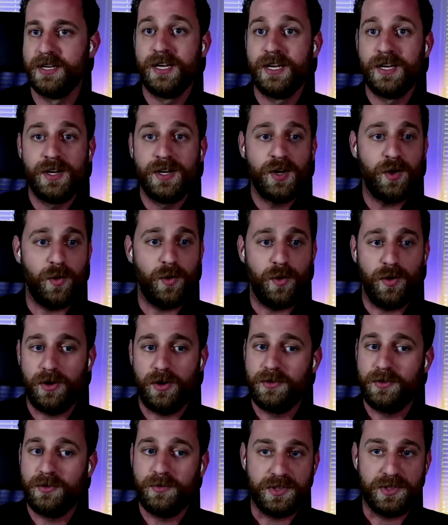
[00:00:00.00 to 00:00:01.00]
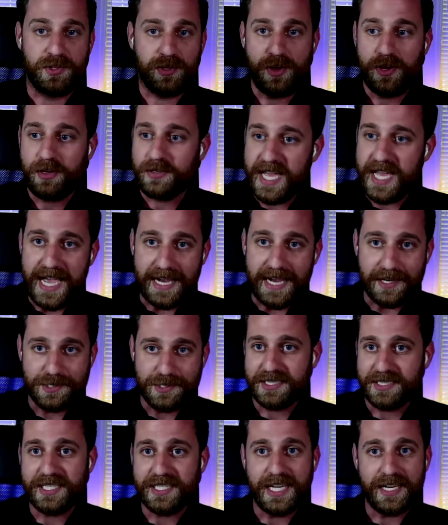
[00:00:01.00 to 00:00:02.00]
or with a call to action
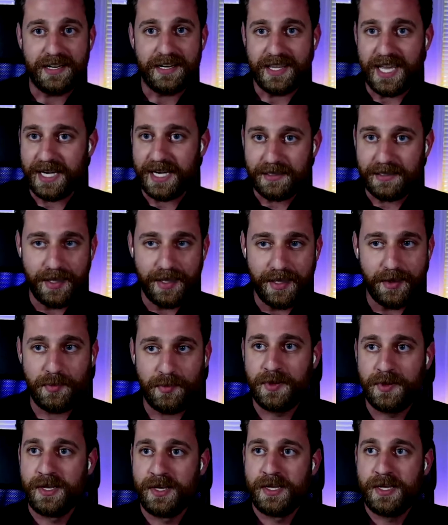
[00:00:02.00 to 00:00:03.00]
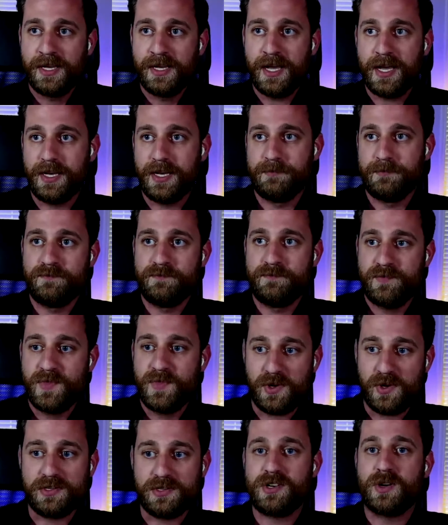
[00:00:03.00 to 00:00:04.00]
at the end of that clip. You
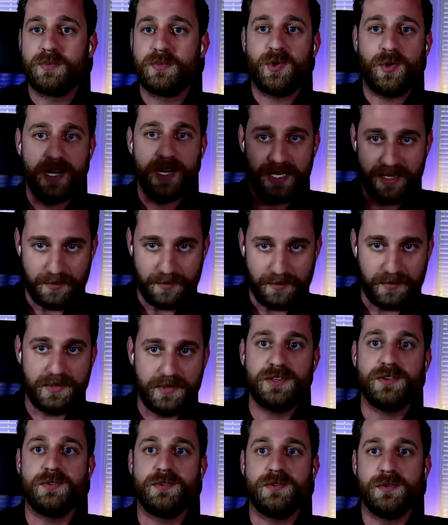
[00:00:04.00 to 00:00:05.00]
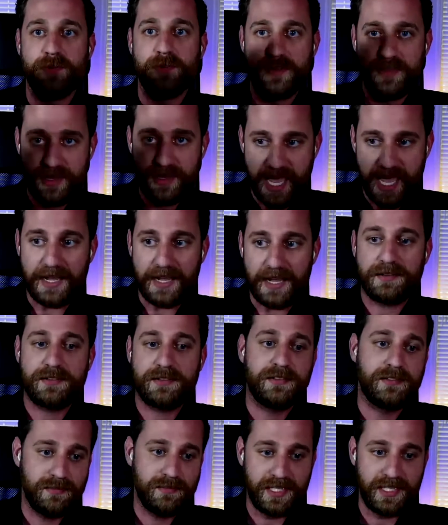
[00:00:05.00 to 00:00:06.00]
want to start pointing them to that
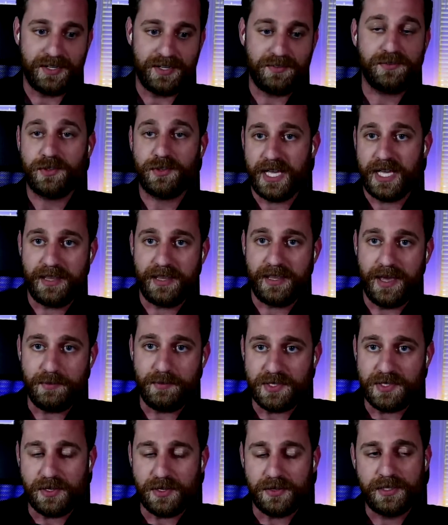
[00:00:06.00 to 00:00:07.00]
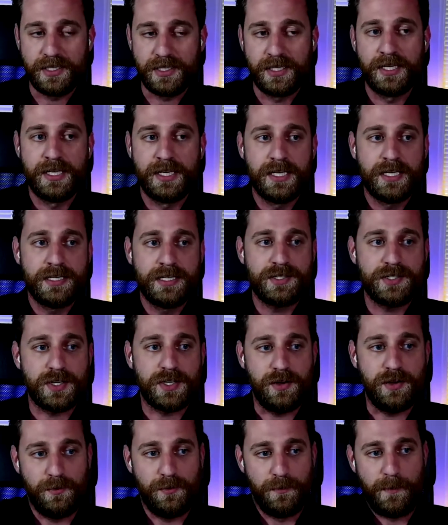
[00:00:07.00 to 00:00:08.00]
full length episode.
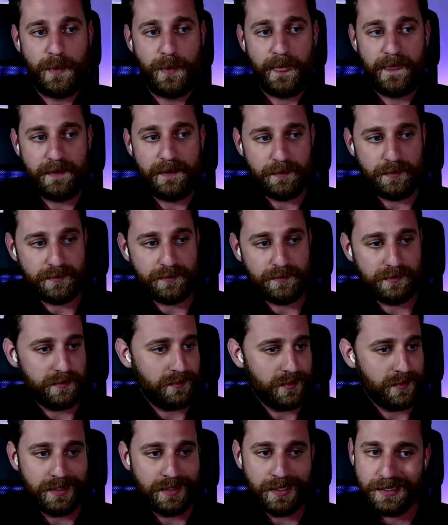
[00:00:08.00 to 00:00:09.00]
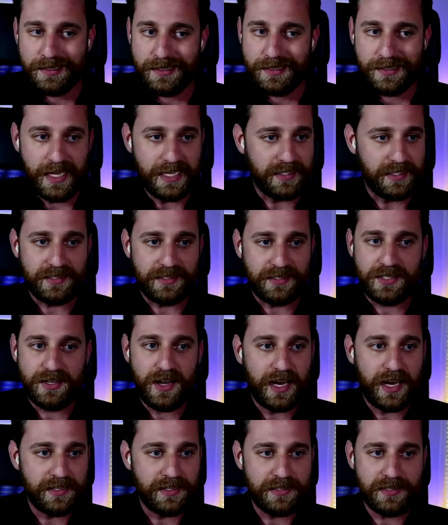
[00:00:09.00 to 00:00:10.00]
So it's not
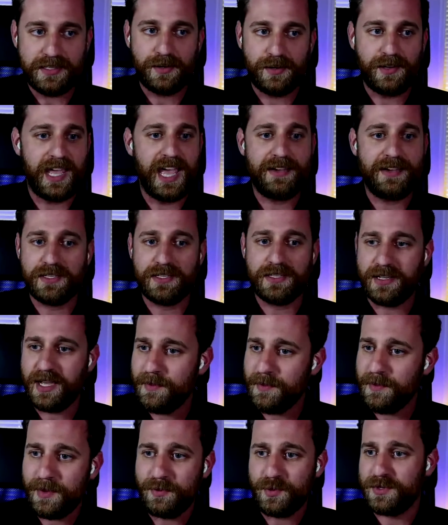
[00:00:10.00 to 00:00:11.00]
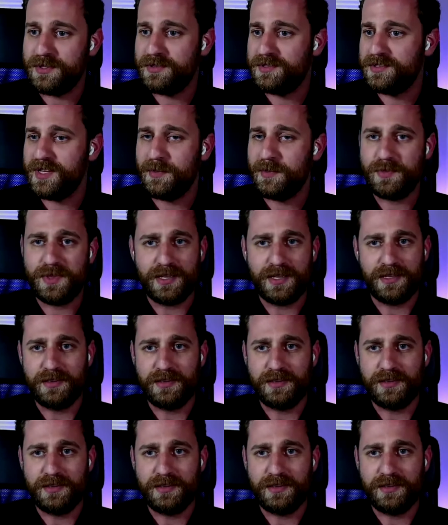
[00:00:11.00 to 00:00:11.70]
necessarily having to come up with something